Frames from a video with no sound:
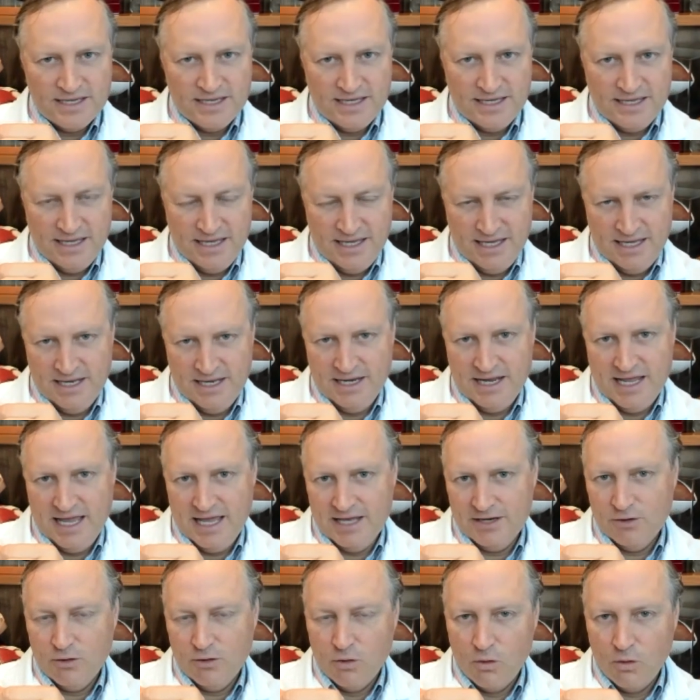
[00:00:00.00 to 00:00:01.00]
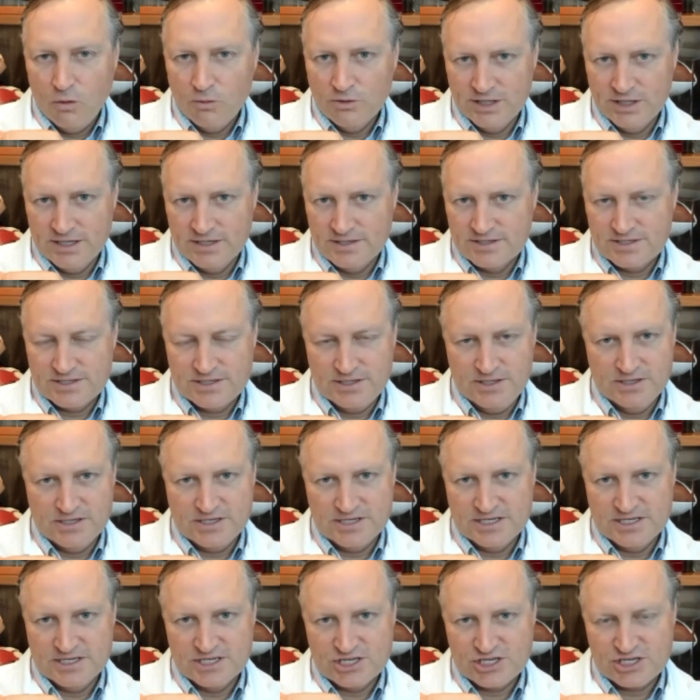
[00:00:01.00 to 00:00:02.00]
in and hold it so you
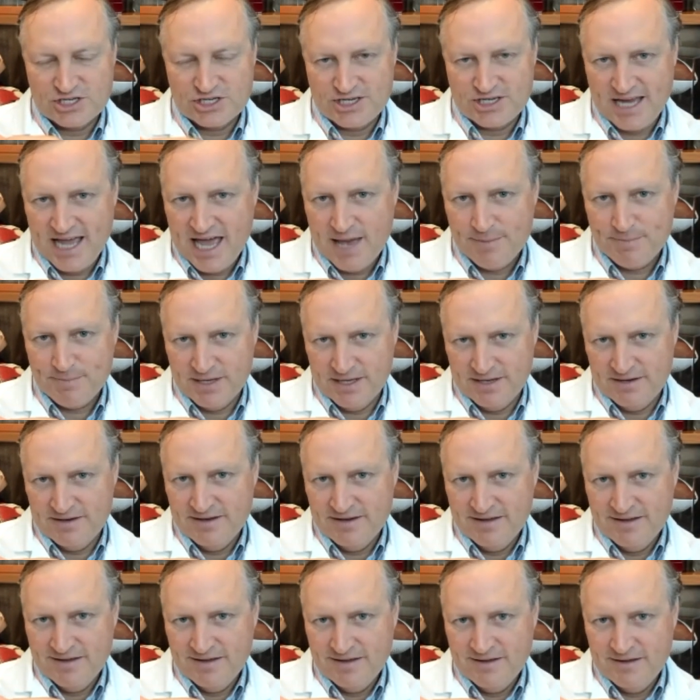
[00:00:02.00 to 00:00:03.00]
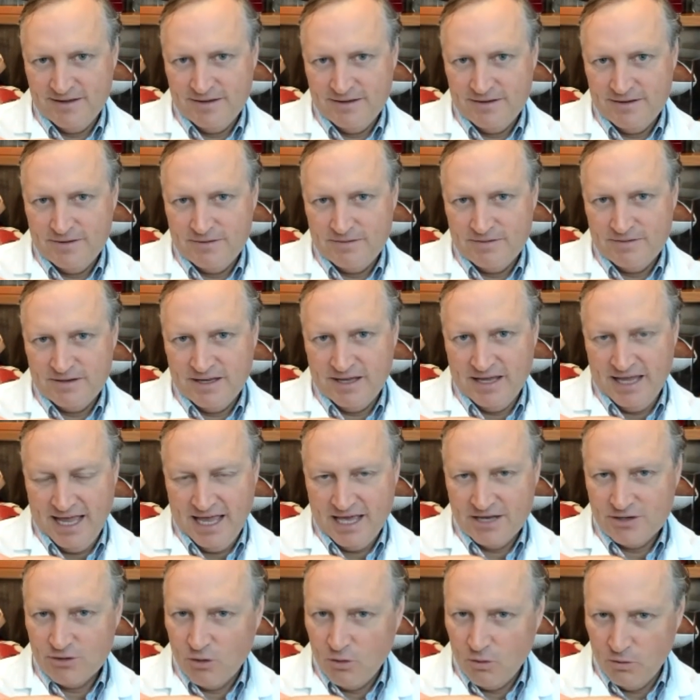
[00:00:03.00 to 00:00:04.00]
can snap it
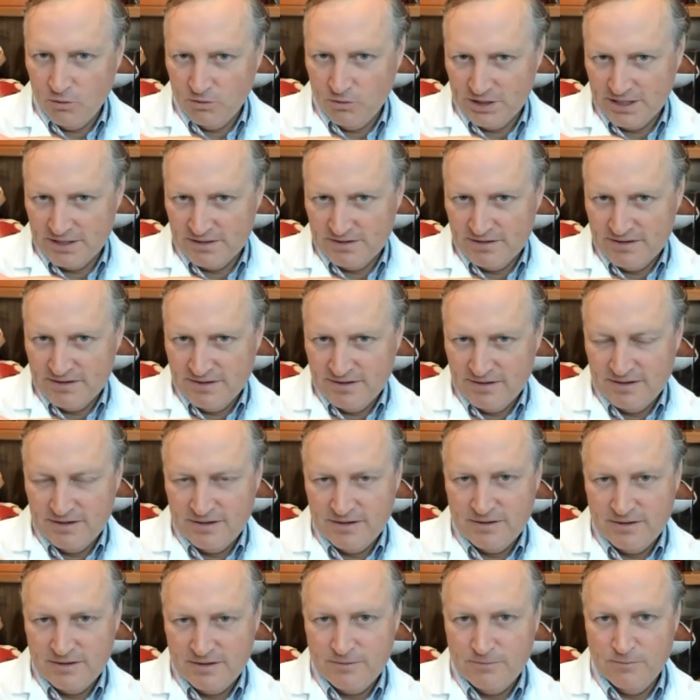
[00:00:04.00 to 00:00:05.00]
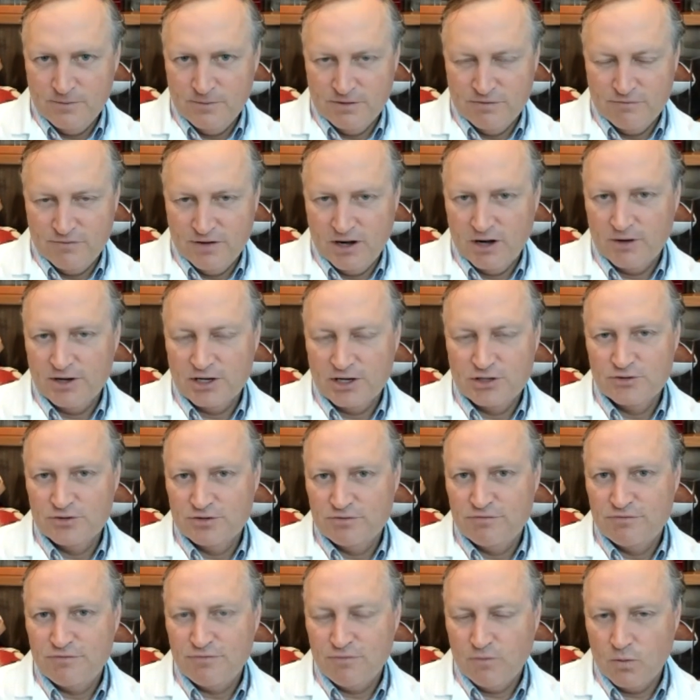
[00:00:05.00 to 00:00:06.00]
and hold it with very
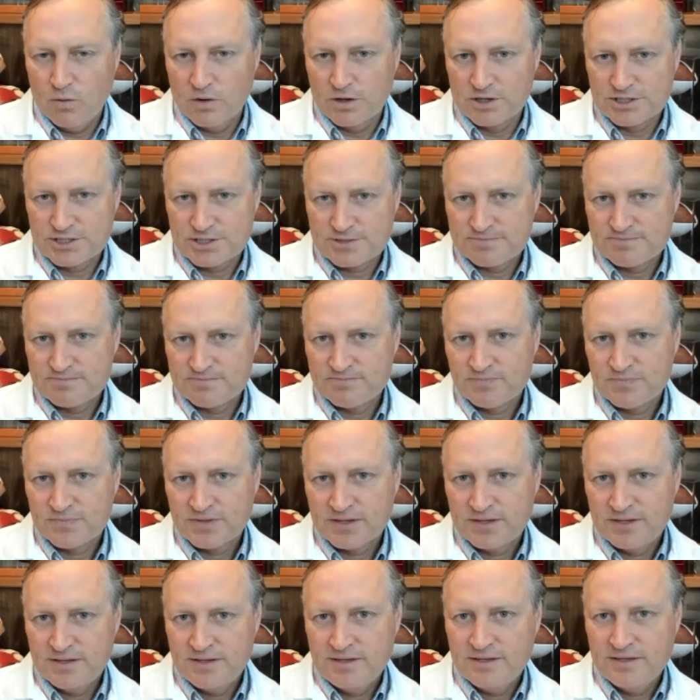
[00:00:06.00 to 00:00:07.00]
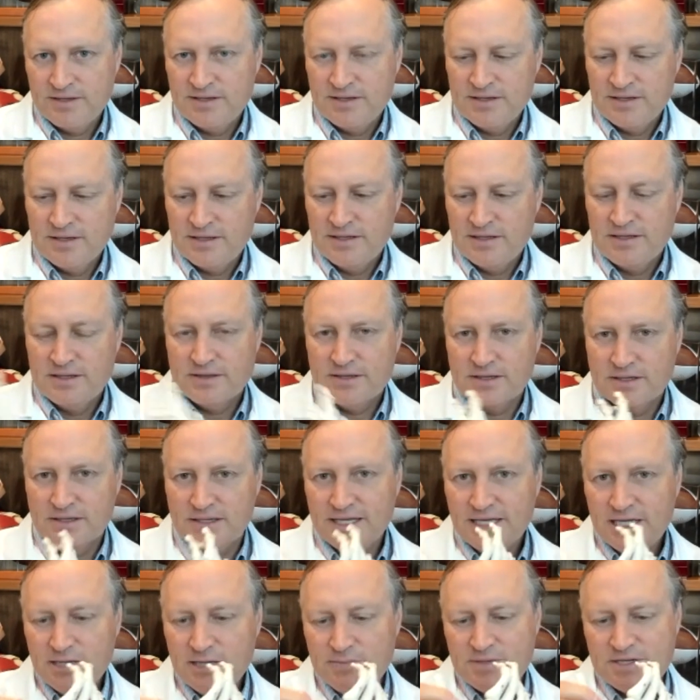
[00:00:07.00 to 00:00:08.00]
good force. The
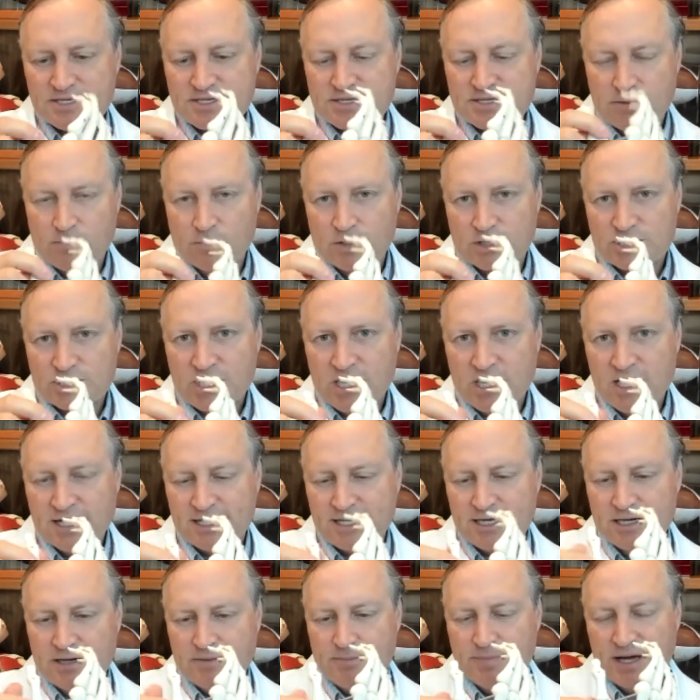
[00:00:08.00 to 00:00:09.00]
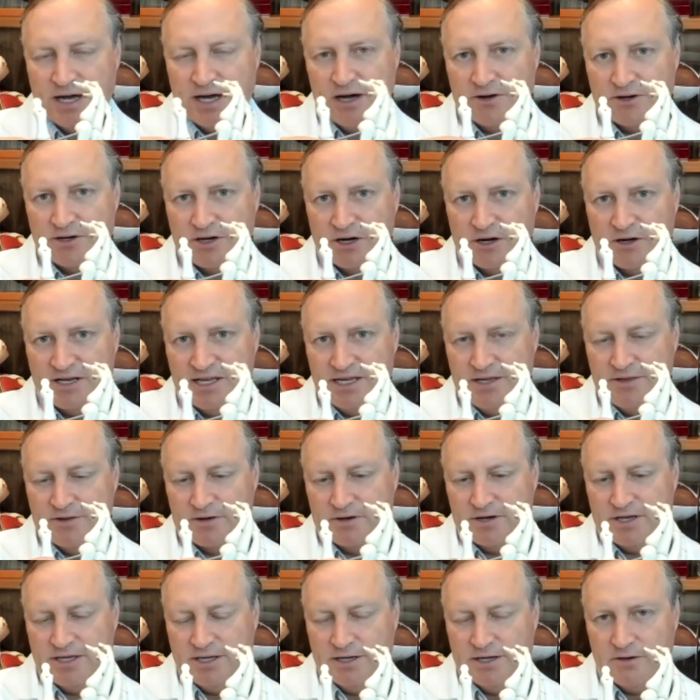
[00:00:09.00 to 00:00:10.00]
ligaments that we're talking about are either
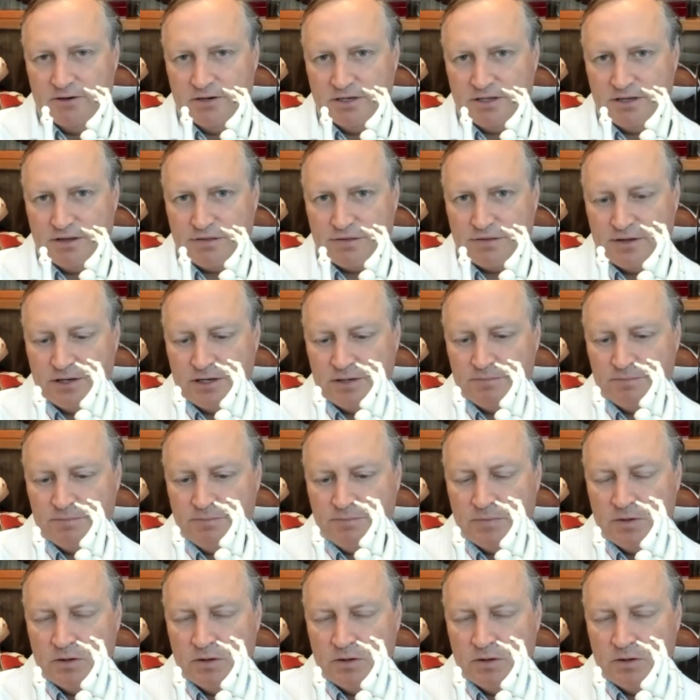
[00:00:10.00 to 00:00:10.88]
here in the thumb